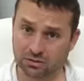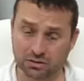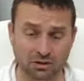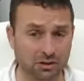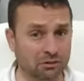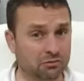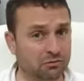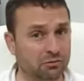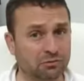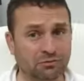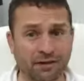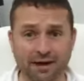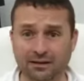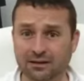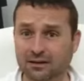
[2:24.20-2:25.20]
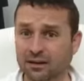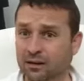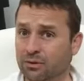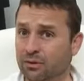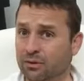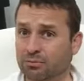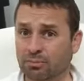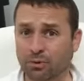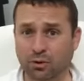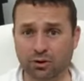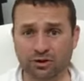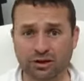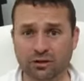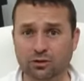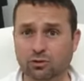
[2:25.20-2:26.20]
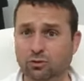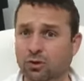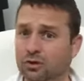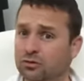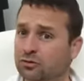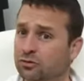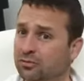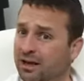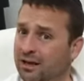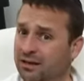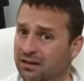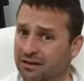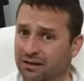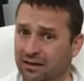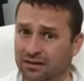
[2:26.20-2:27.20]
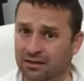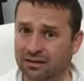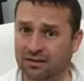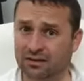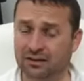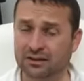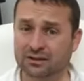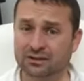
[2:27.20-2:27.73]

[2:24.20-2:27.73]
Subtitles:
If you find another employer that you want to make another